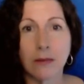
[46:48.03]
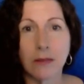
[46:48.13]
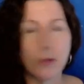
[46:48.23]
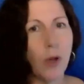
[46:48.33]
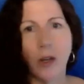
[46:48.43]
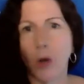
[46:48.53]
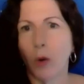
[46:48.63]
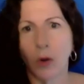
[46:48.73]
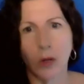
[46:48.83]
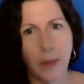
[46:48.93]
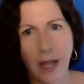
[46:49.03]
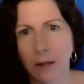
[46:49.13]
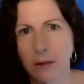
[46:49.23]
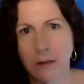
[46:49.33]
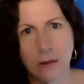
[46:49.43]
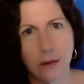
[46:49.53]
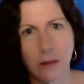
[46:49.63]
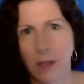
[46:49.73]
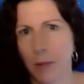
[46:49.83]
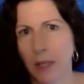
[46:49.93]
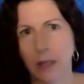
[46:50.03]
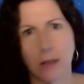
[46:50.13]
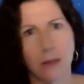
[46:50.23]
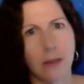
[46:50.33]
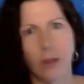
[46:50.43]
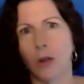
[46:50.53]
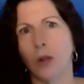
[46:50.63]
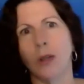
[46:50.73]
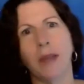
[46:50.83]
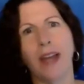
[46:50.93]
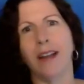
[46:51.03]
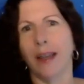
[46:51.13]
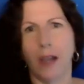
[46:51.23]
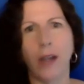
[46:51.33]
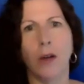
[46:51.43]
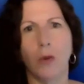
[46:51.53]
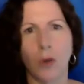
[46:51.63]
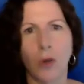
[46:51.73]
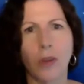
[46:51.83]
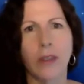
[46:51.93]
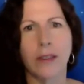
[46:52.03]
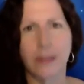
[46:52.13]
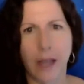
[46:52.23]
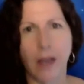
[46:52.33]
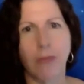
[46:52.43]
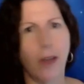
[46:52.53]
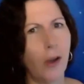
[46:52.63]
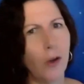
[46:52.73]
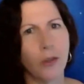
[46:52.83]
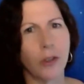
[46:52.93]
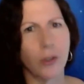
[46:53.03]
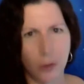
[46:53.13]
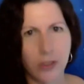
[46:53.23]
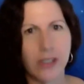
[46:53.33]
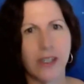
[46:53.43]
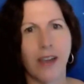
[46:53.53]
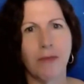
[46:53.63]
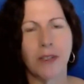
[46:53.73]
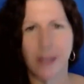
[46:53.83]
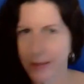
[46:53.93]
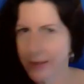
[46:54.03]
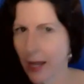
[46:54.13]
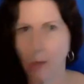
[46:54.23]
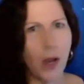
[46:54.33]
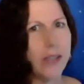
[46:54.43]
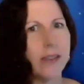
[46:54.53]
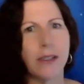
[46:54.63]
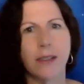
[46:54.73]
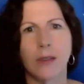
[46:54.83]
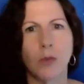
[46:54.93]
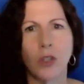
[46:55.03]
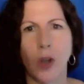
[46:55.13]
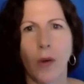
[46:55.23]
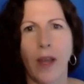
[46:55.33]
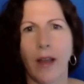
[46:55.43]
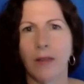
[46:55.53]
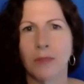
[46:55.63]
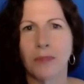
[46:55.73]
this is why I know all about stomach, all about, like, I know all the stuff, all the good stuff, because that's how my system would go out.